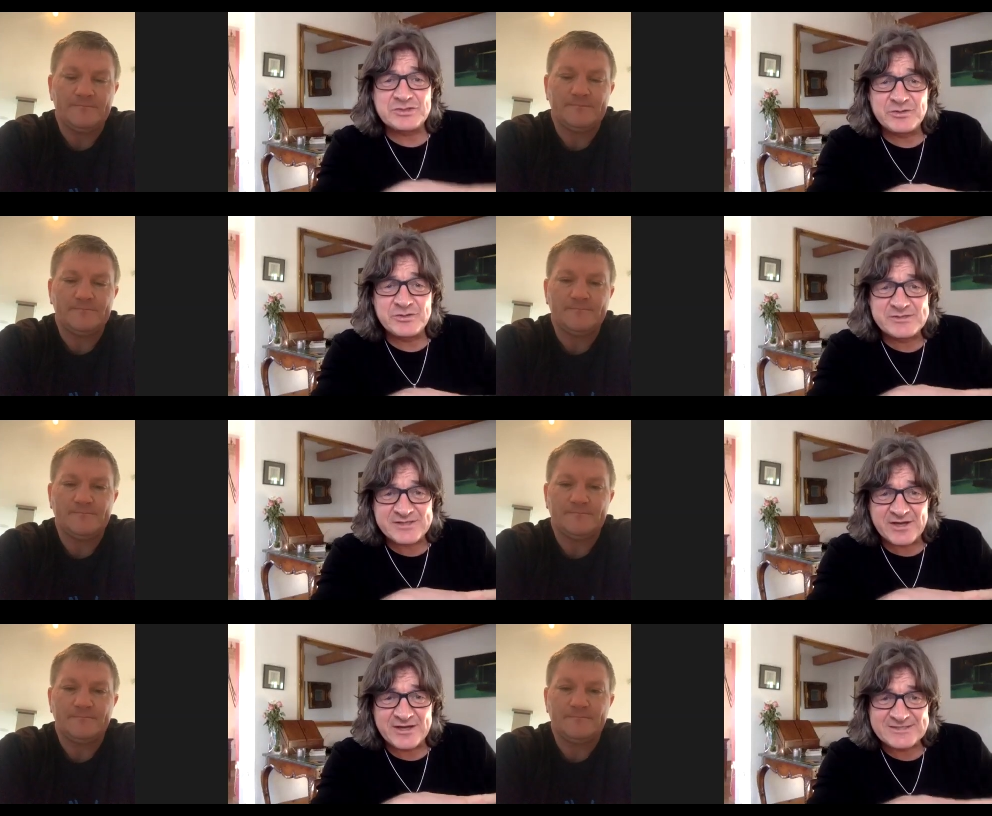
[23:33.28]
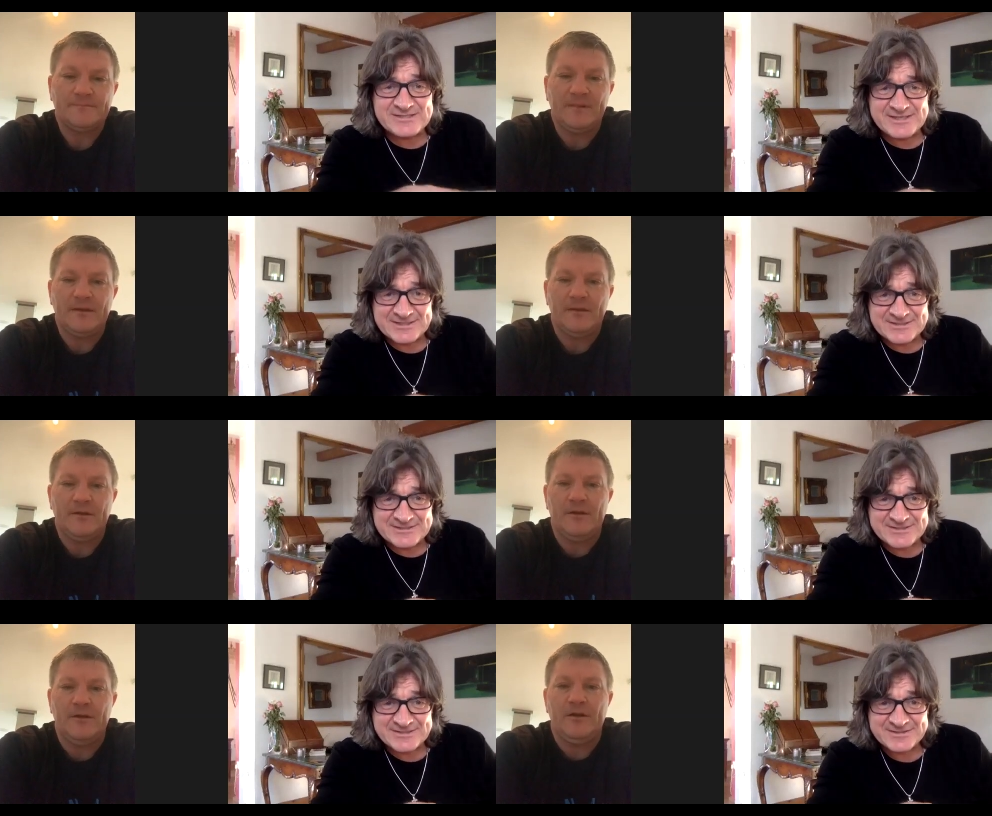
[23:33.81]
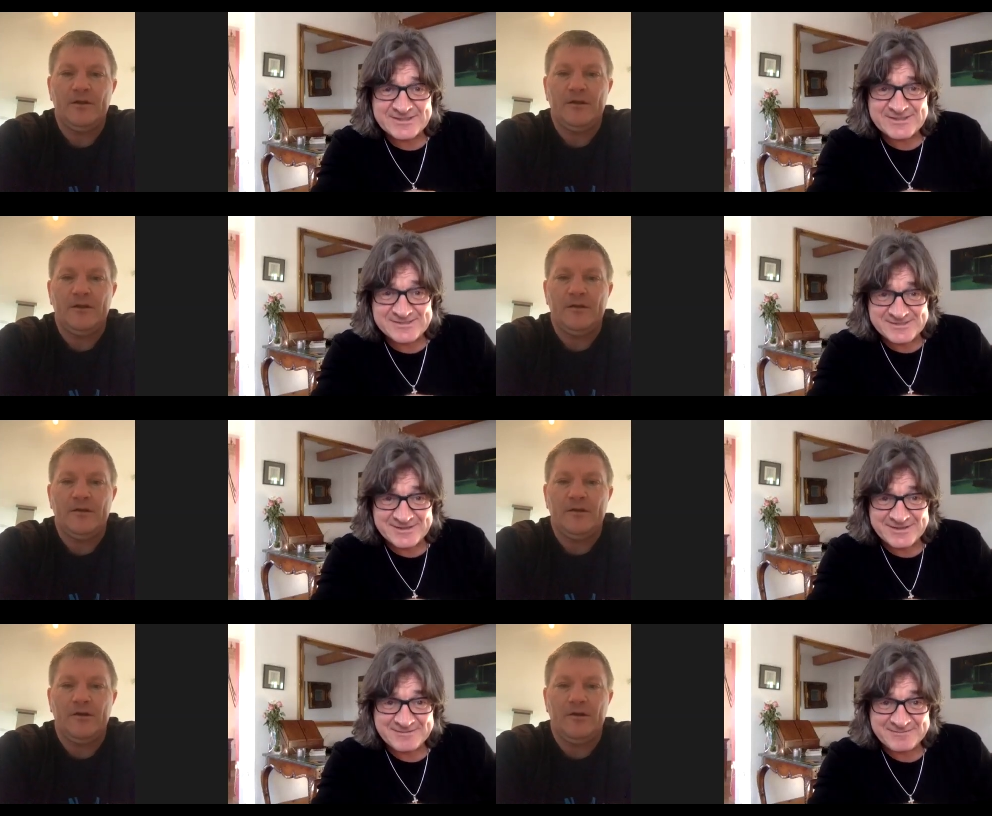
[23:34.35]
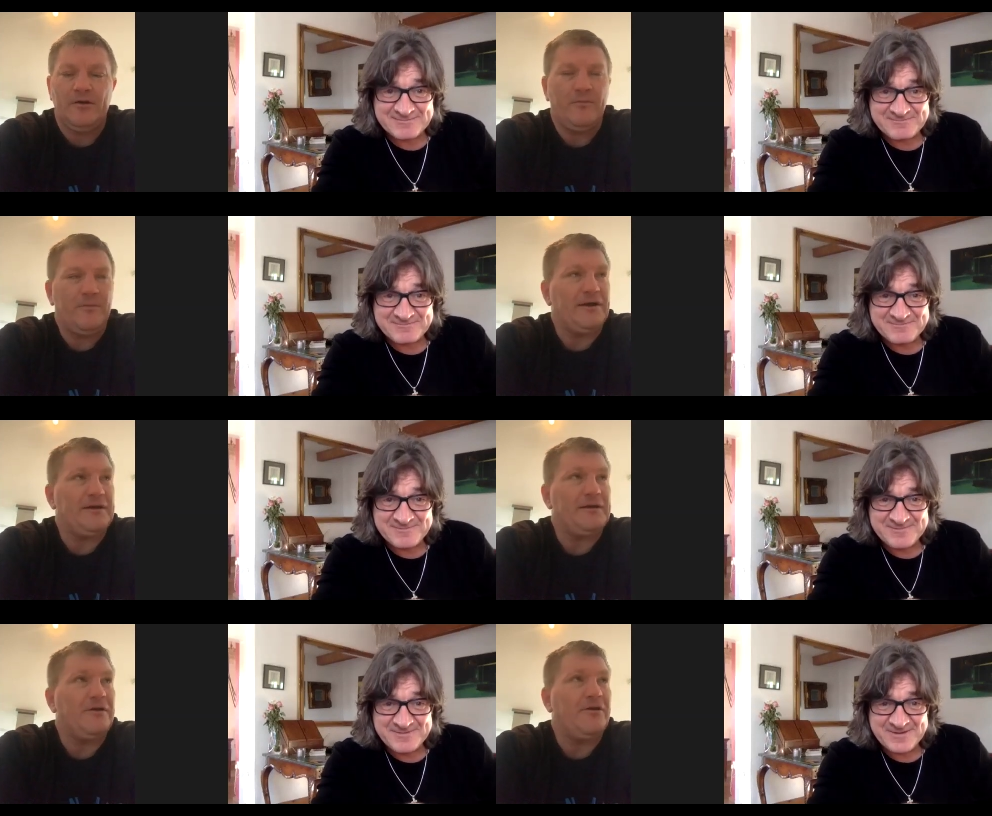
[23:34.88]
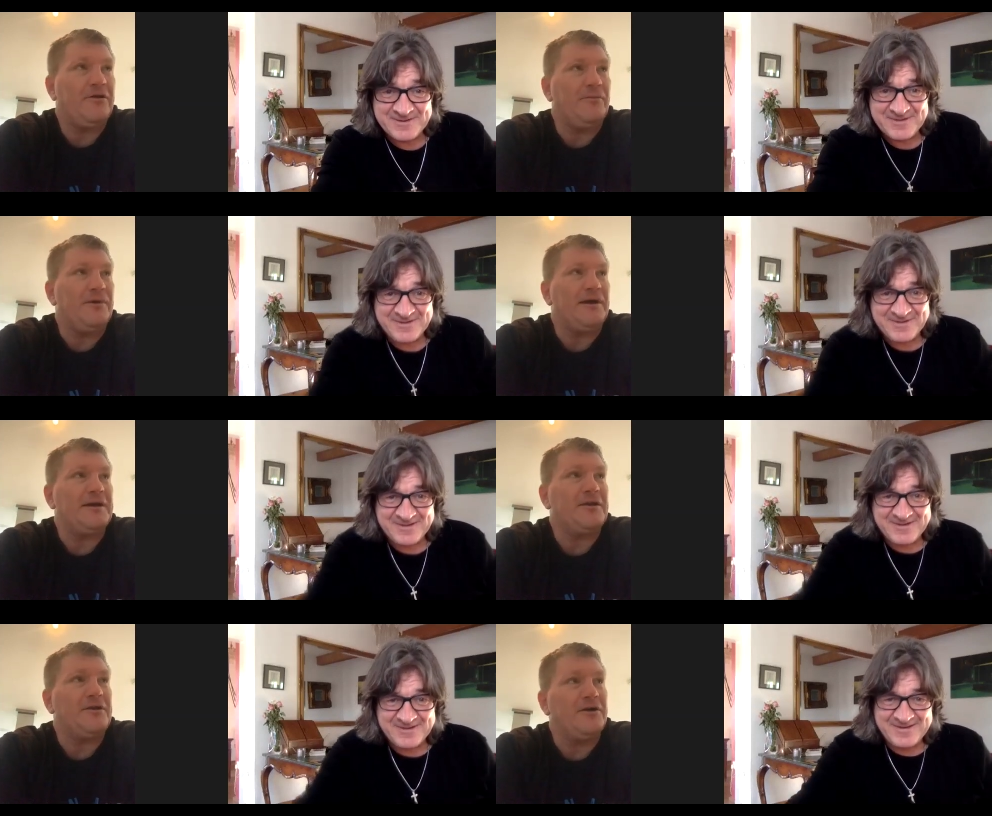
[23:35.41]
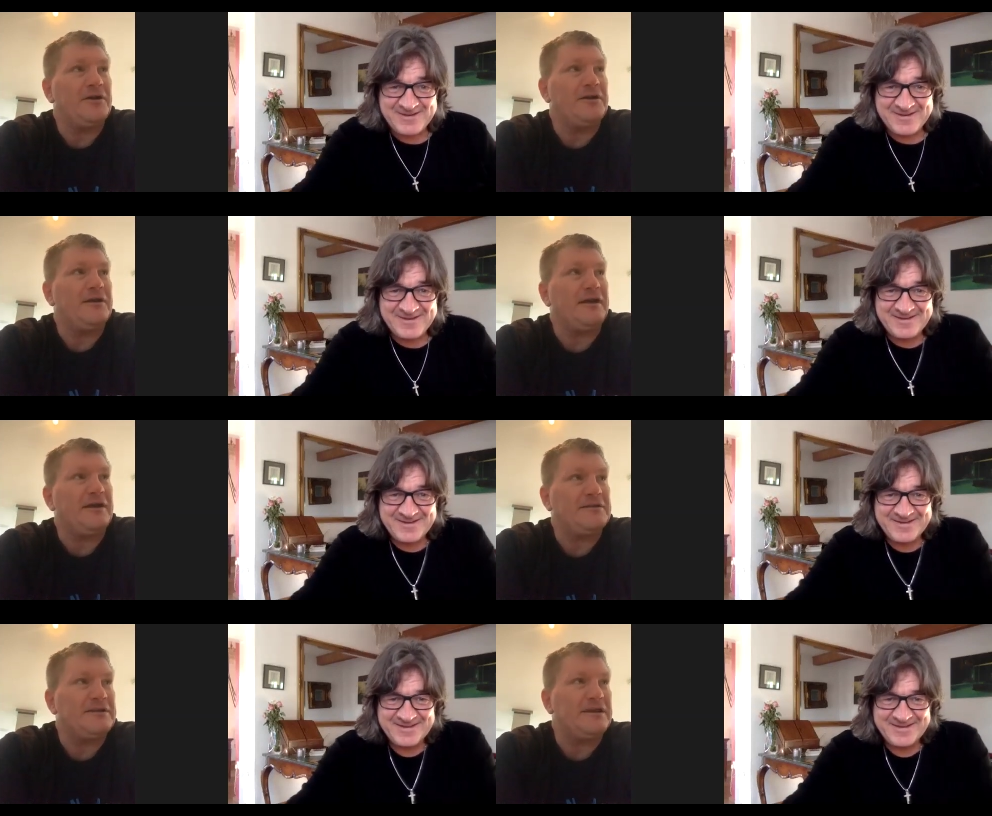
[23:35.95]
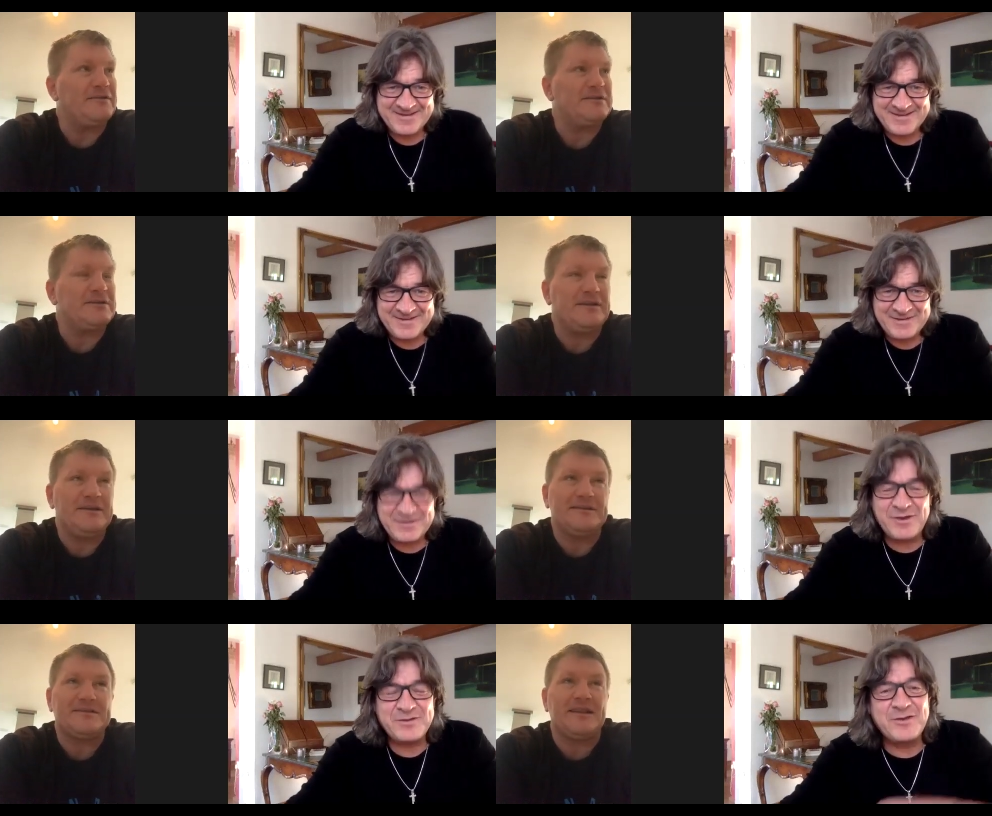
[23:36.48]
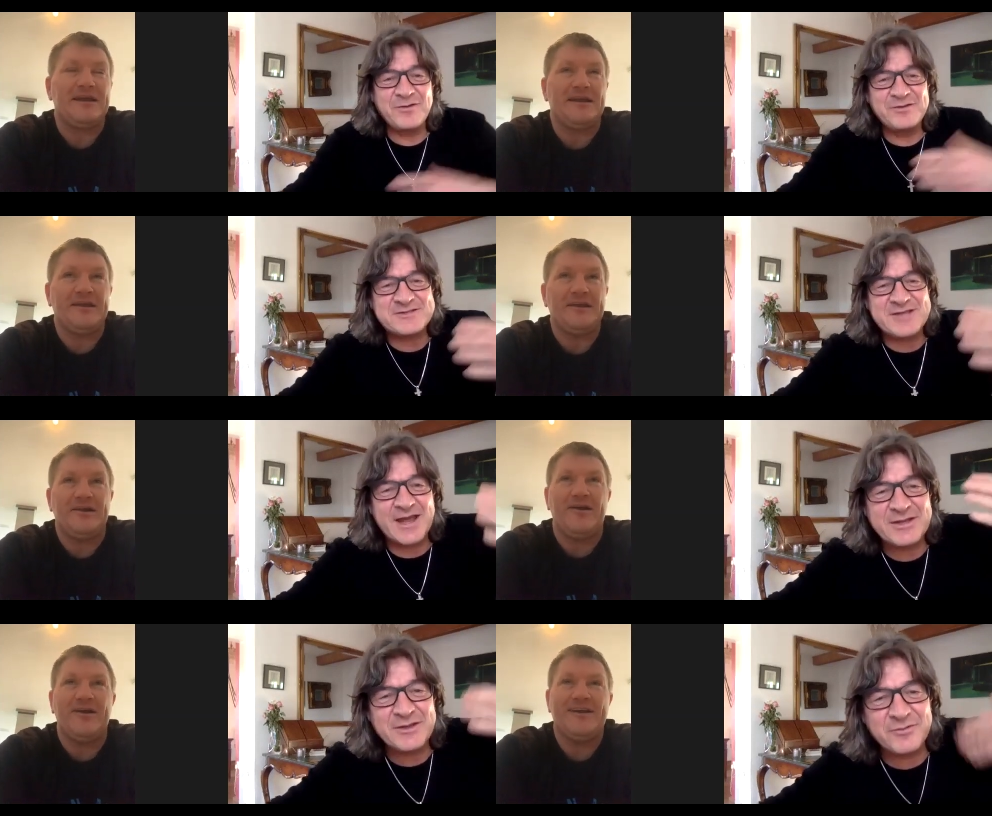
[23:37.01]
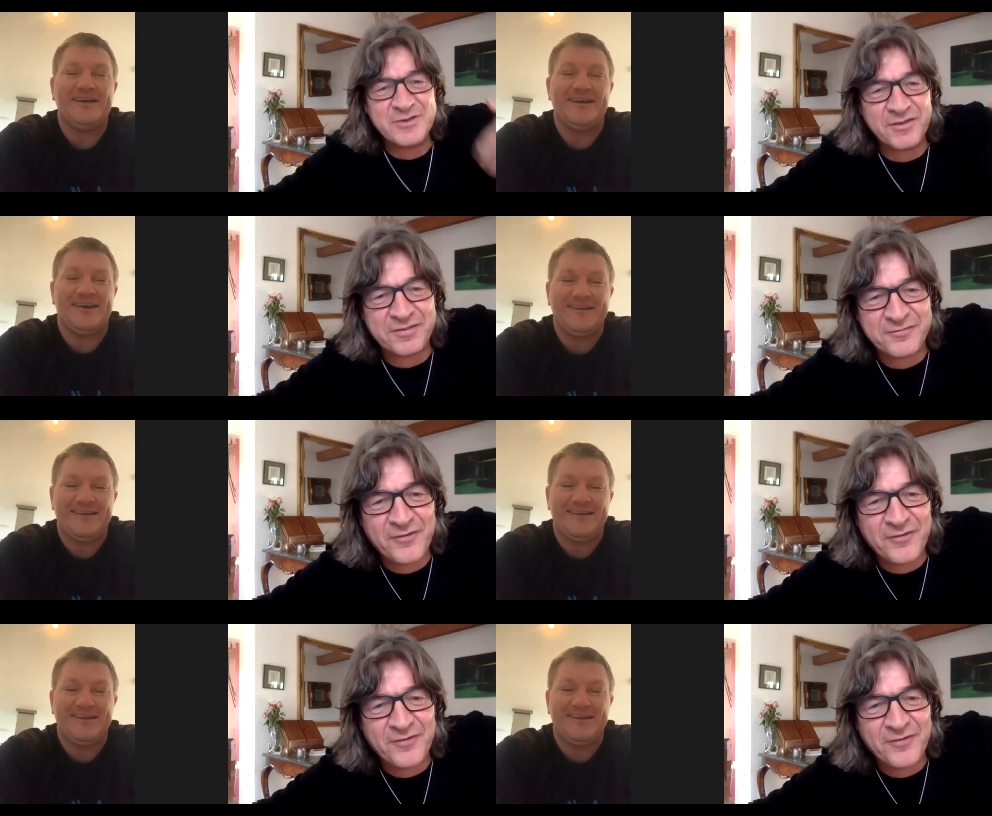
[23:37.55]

Speaker 1: do as I did, isn't it?
Speaker 2: Oh my, oh my God, yeah. It's, you, would have